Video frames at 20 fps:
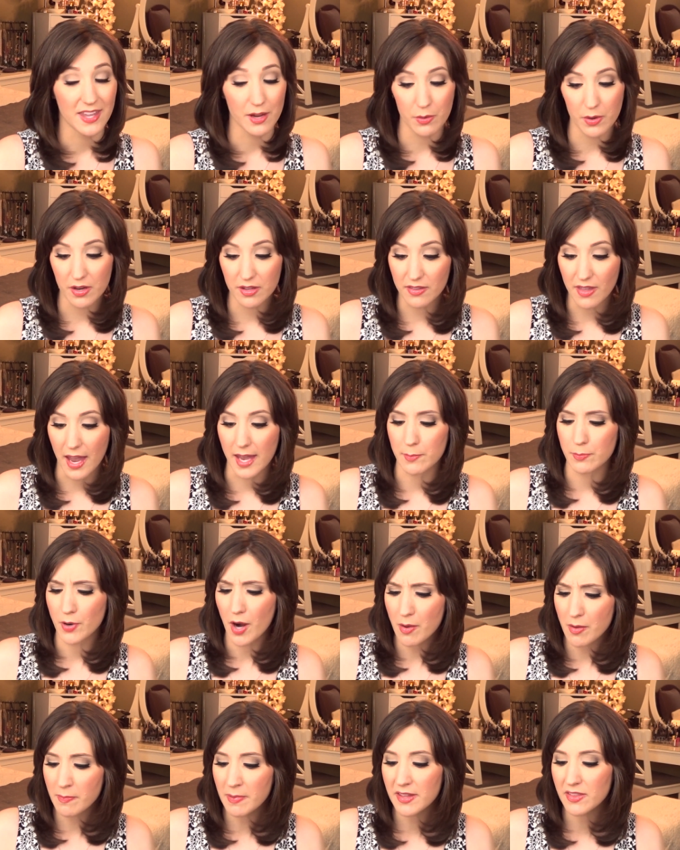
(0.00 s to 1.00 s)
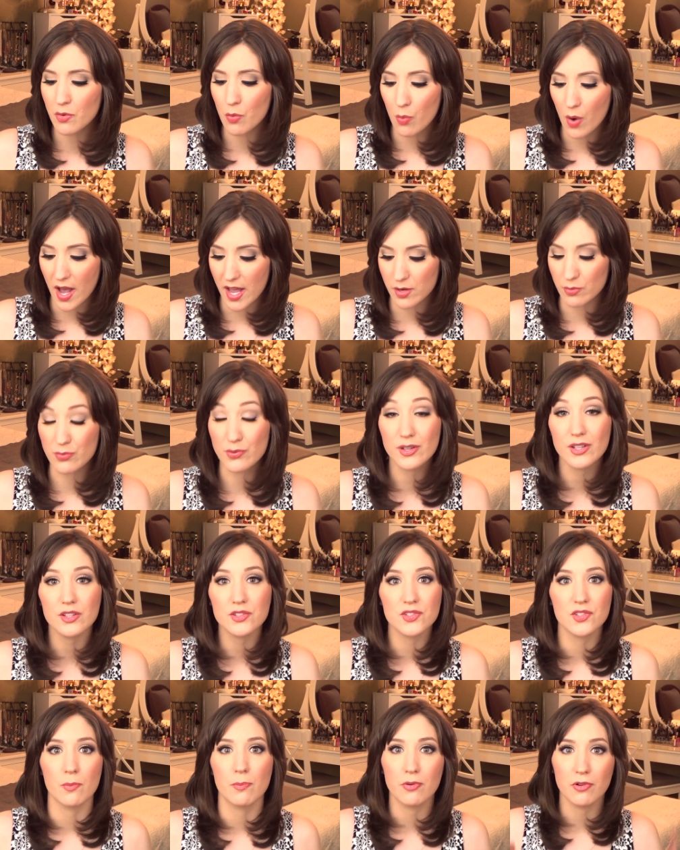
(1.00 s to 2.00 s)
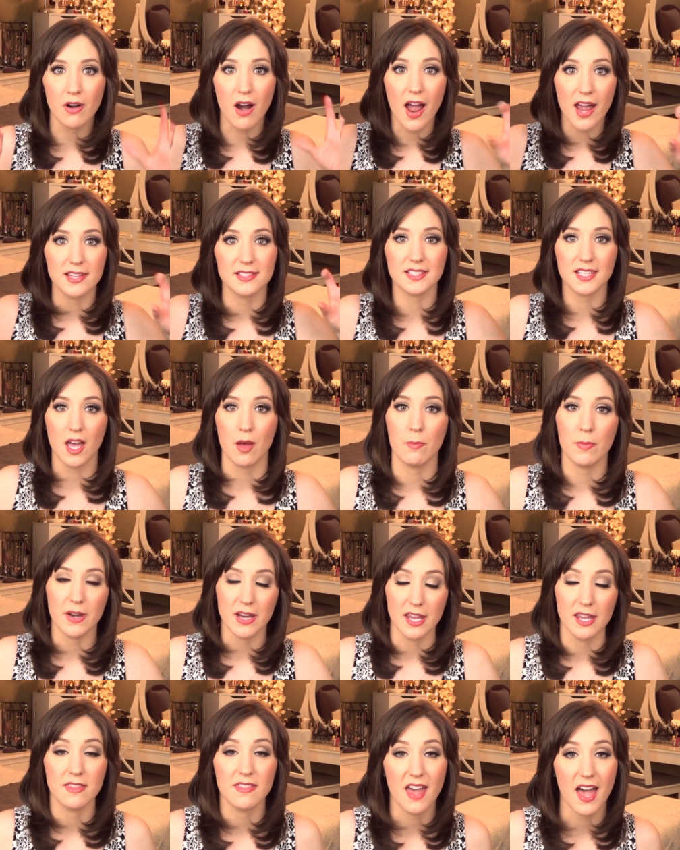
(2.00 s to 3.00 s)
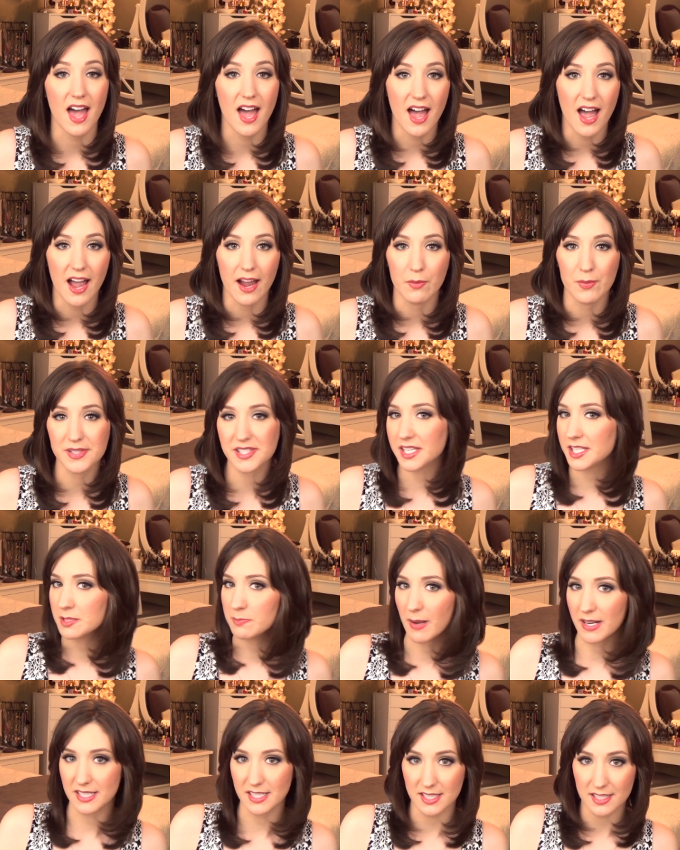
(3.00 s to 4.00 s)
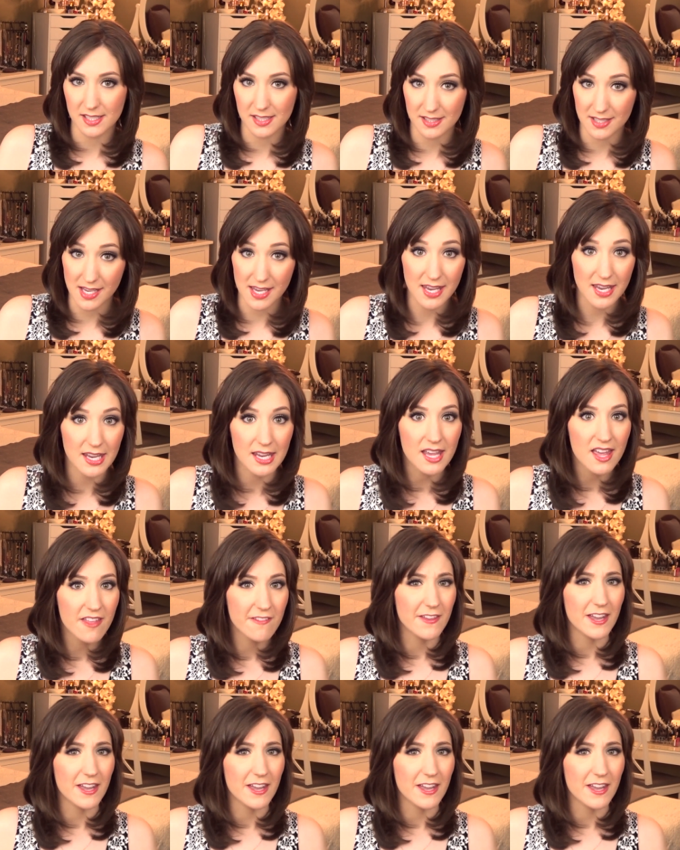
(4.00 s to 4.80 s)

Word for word: They were like probably the one real surprise company that I wasn't expecting to see